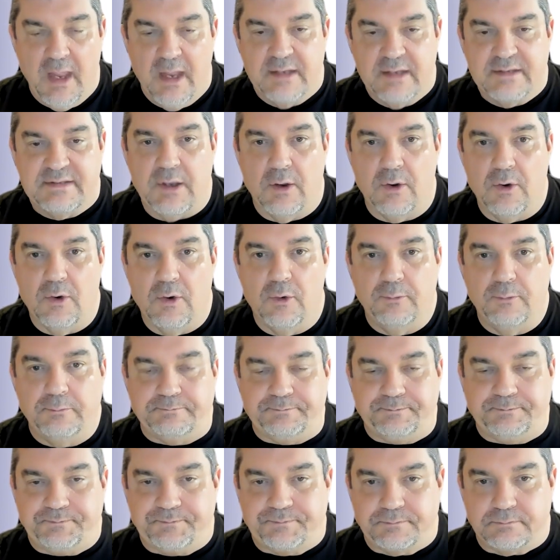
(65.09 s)
So
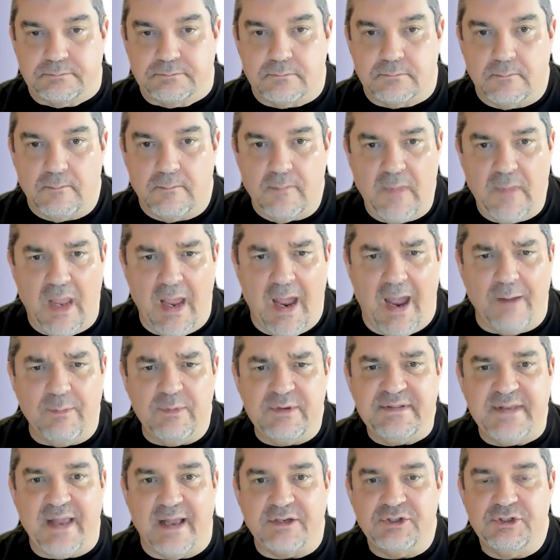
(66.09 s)
I
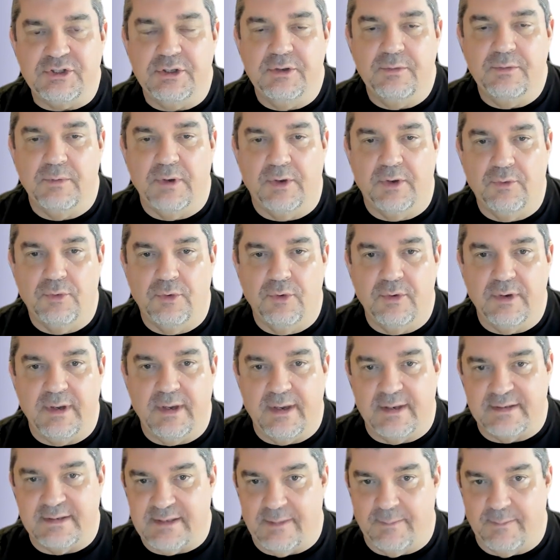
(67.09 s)
was actually
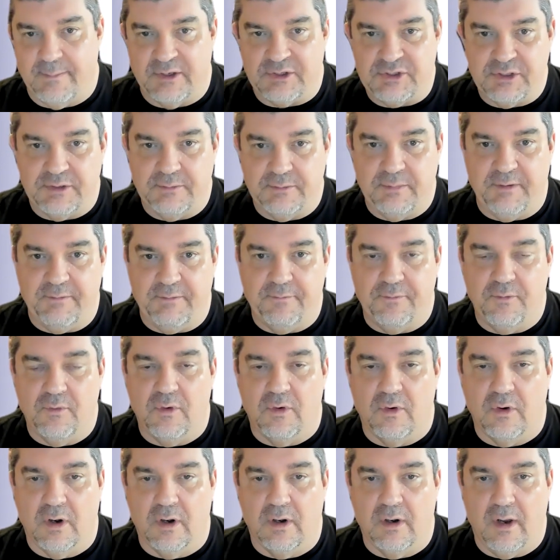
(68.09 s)
recruited, as I mentioned
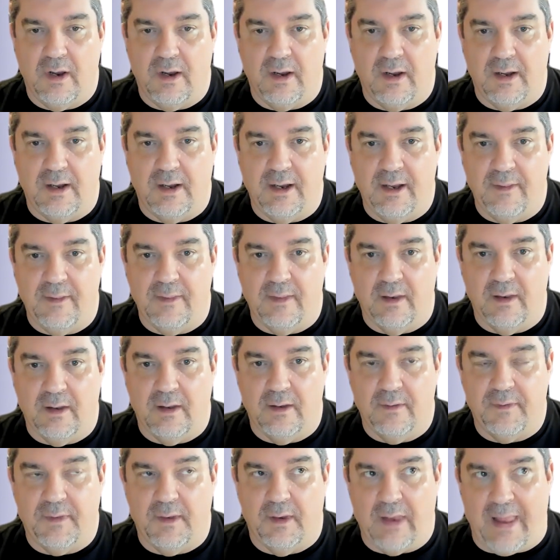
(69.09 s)
before, in
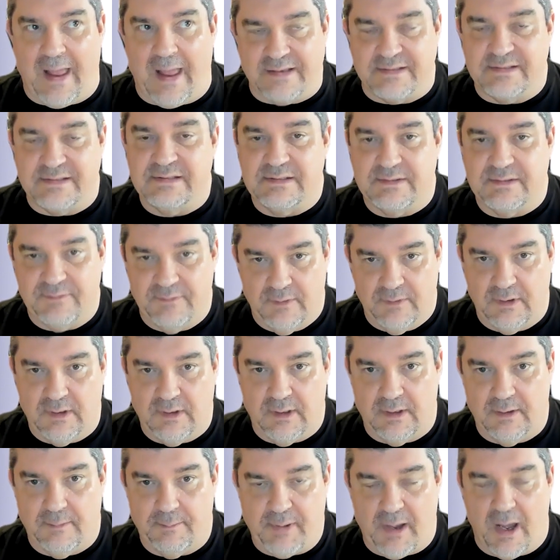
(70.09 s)
the last
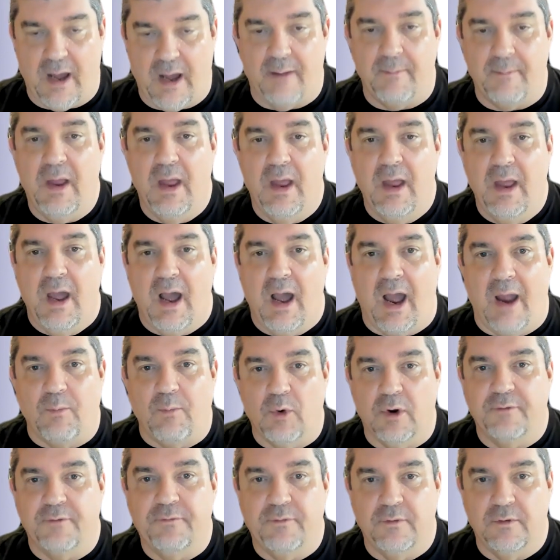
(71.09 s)
pop. I
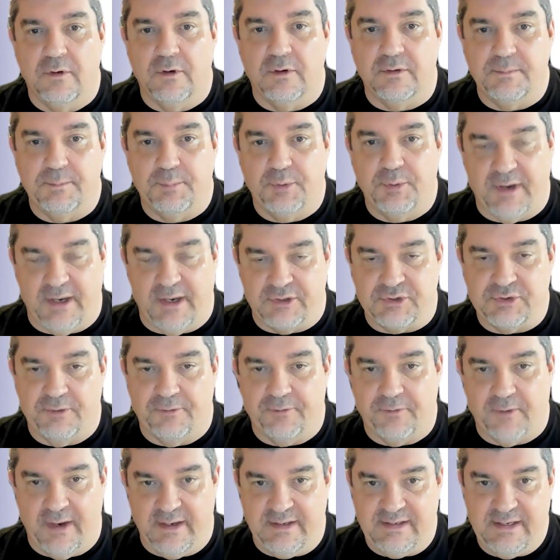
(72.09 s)
worked for Prudential
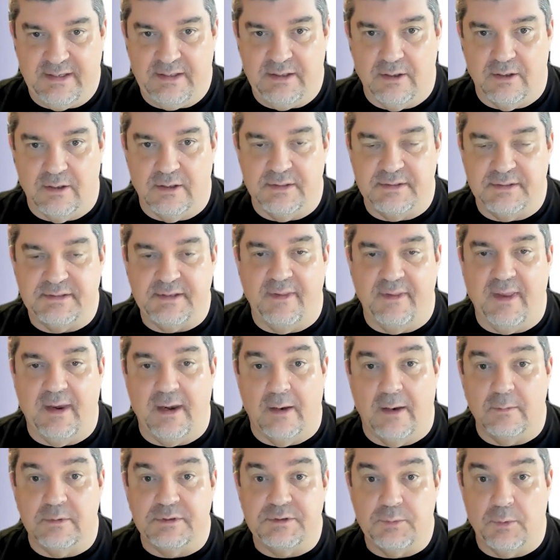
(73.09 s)
for 18 years, and then
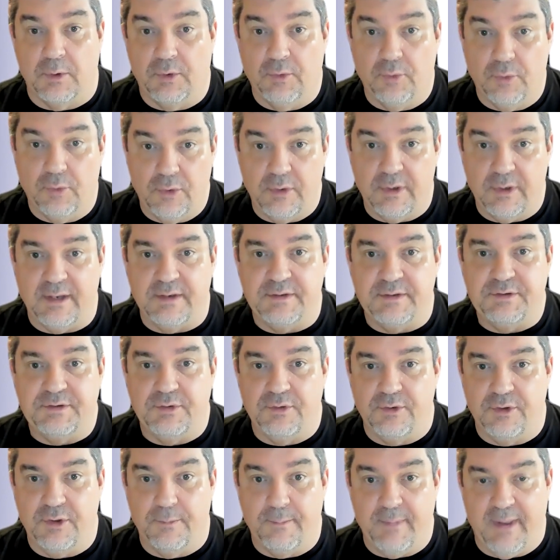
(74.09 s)
I was recruited
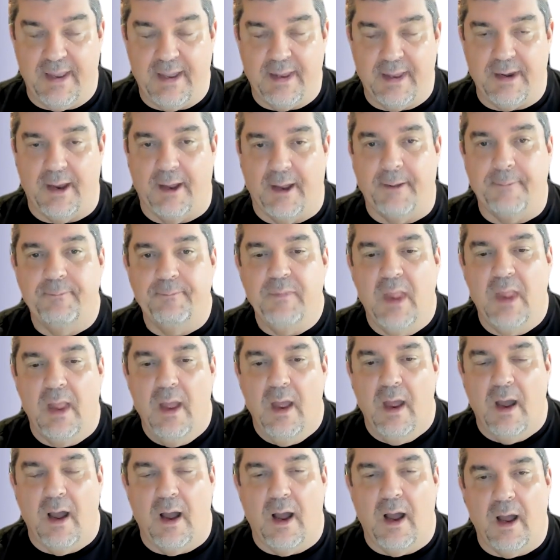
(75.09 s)
to Humana
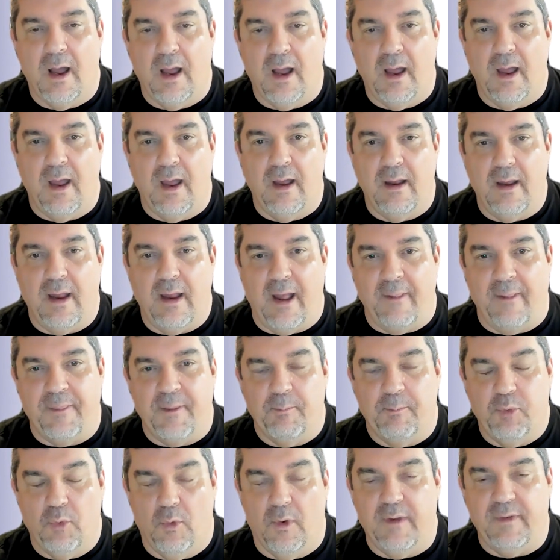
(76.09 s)
at the
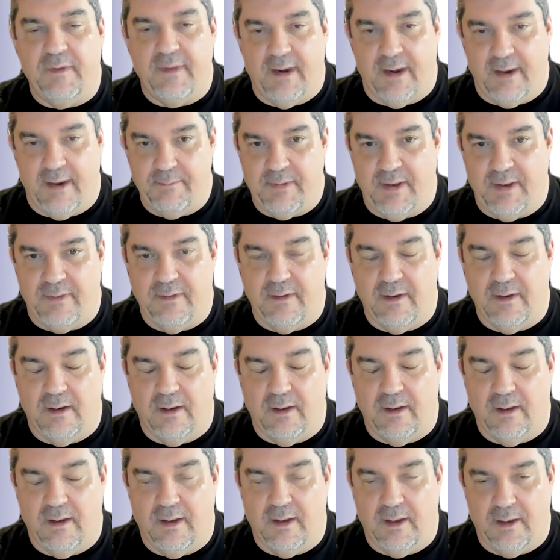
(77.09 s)
point that I'd been
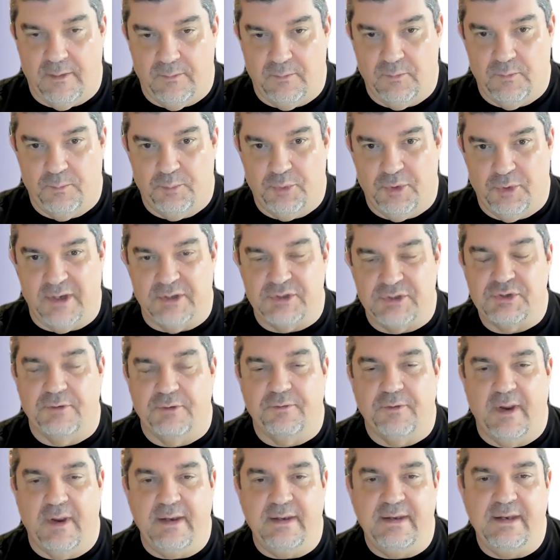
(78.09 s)
at Prudential
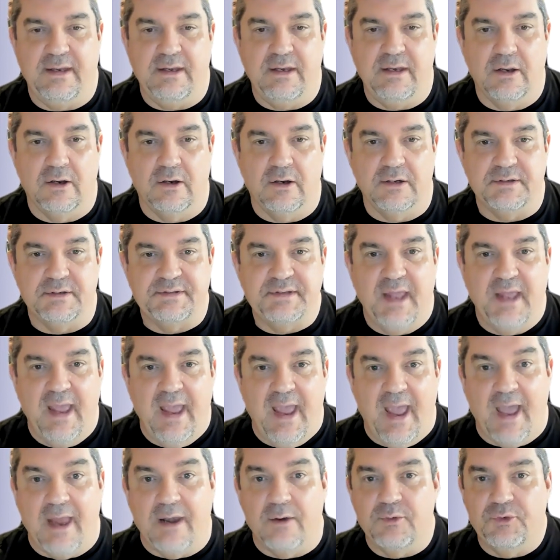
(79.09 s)
for 18 years.
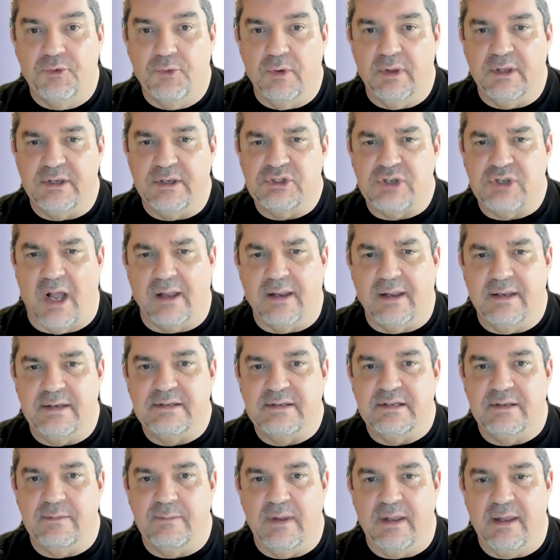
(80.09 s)
And it was really shocking
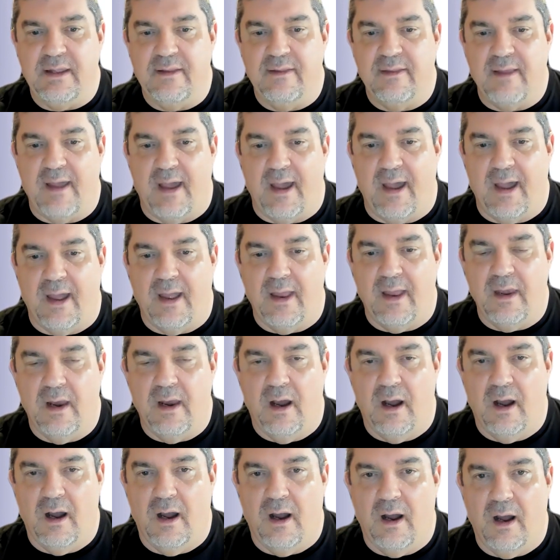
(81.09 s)
to me that
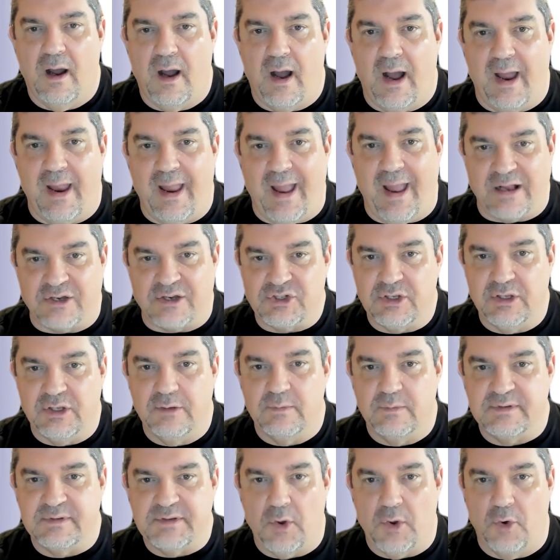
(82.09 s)
I actually
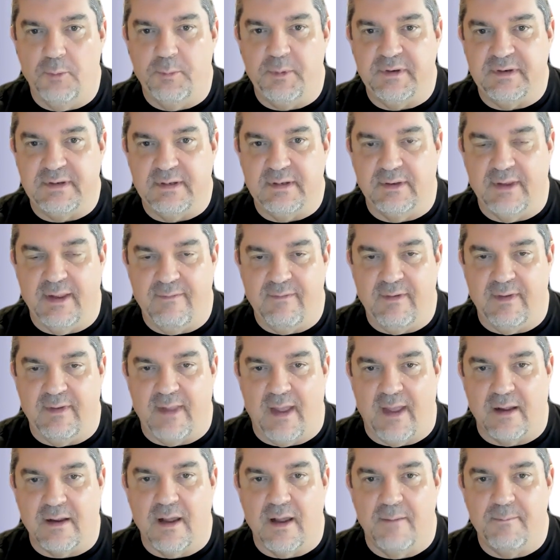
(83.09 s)
was open to leaving
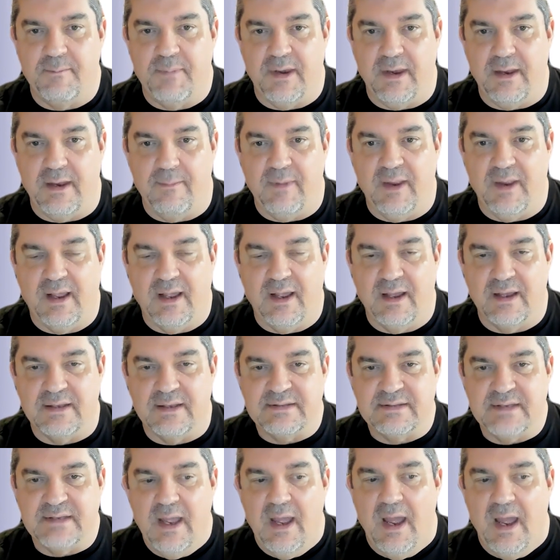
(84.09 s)
that company,
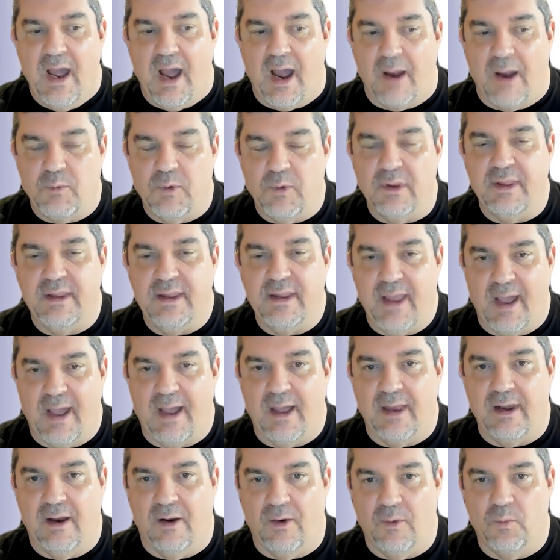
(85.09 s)
because I really
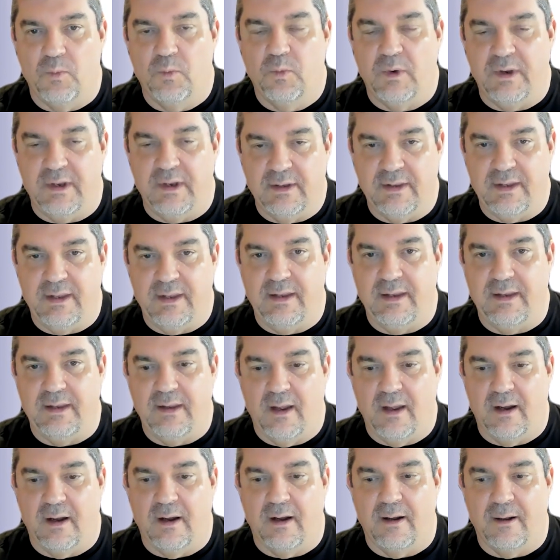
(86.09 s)
had a
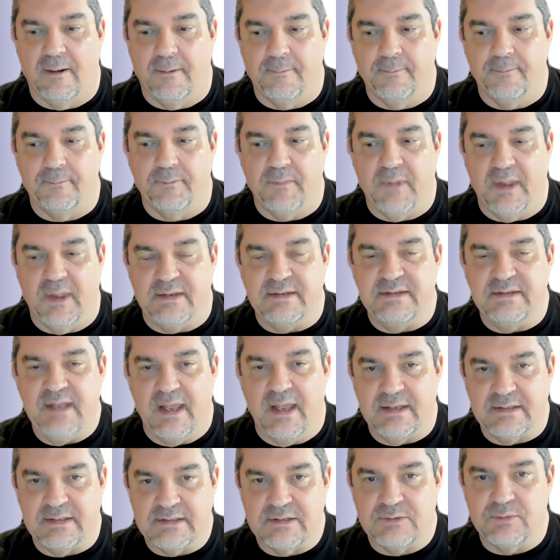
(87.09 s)
really
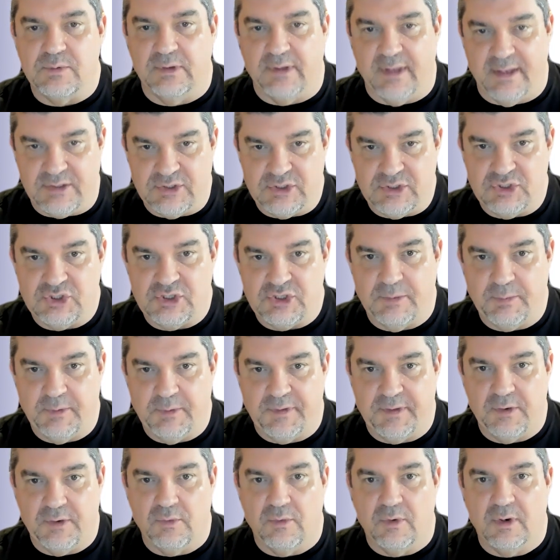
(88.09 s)
intense relationship with
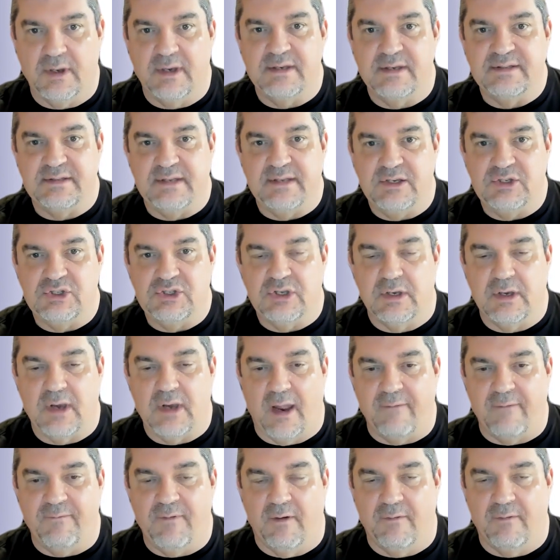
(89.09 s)
the organization.
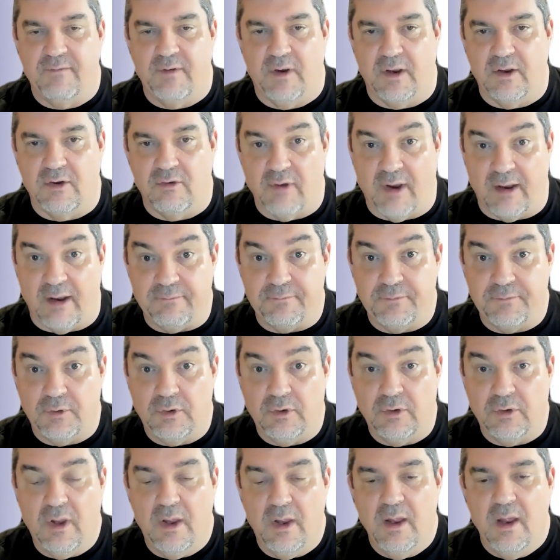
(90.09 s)
I felt very
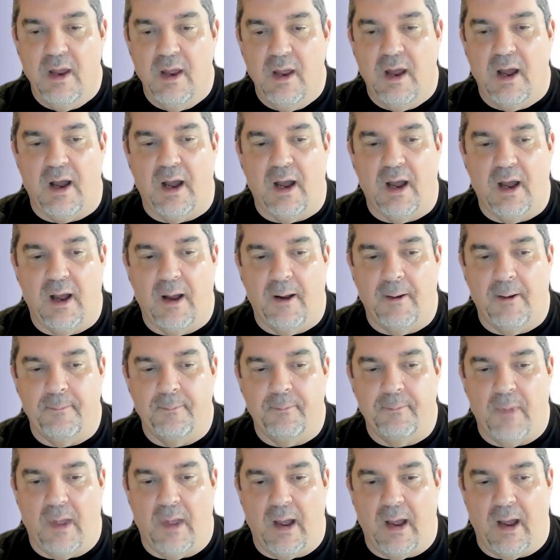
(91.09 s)
grateful.
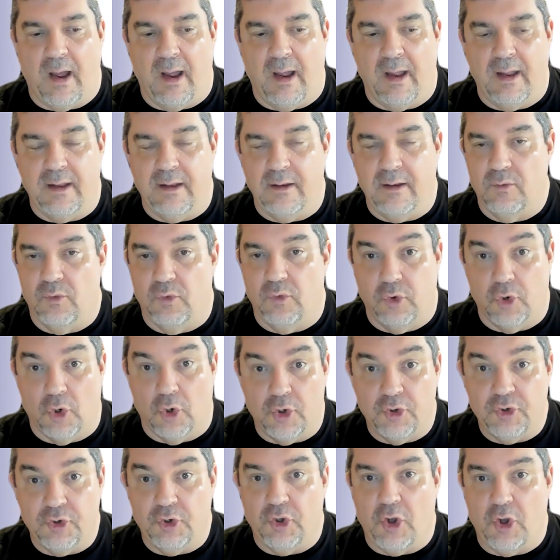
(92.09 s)
I
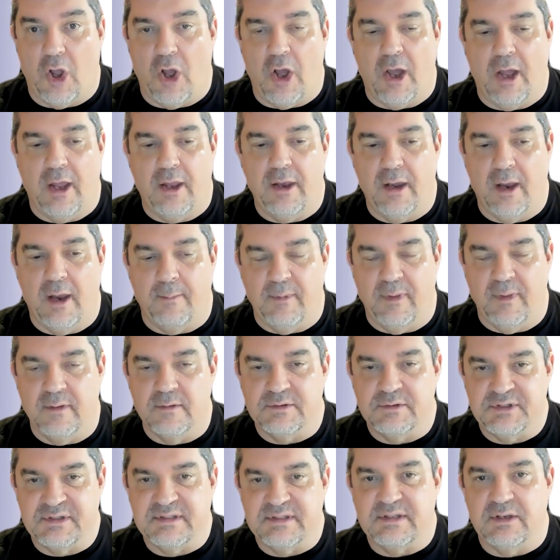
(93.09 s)
learned a lot. I mean,
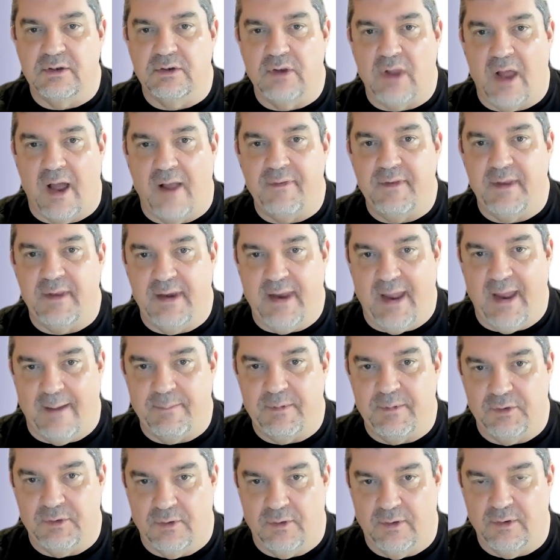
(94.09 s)
there's just a lot that
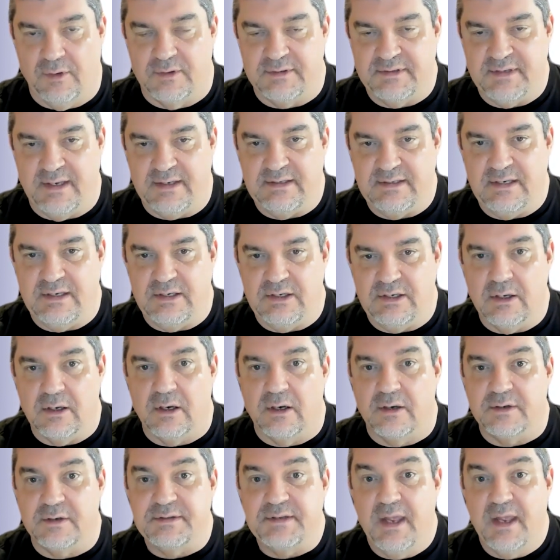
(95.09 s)
happened during those 18
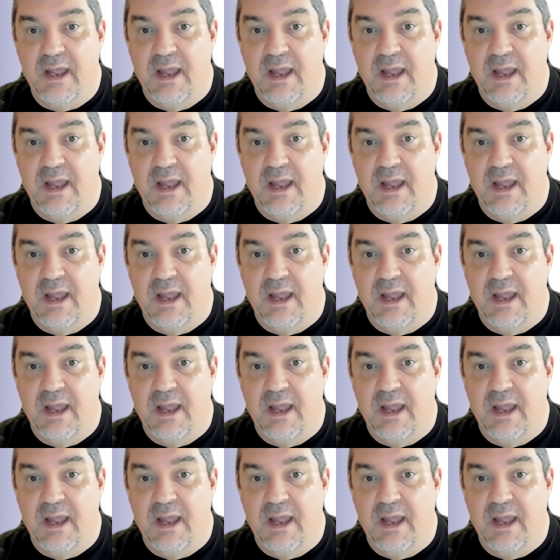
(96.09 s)
years.